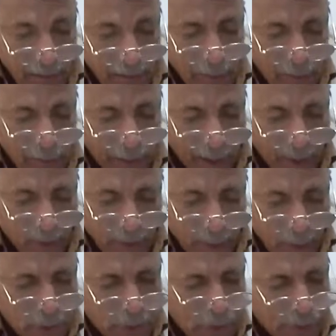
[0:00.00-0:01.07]
Without the
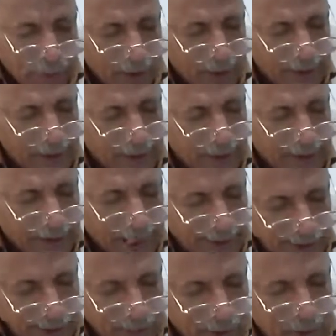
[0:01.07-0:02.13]
work of art, the
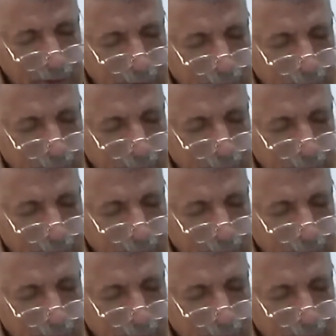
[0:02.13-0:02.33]
activity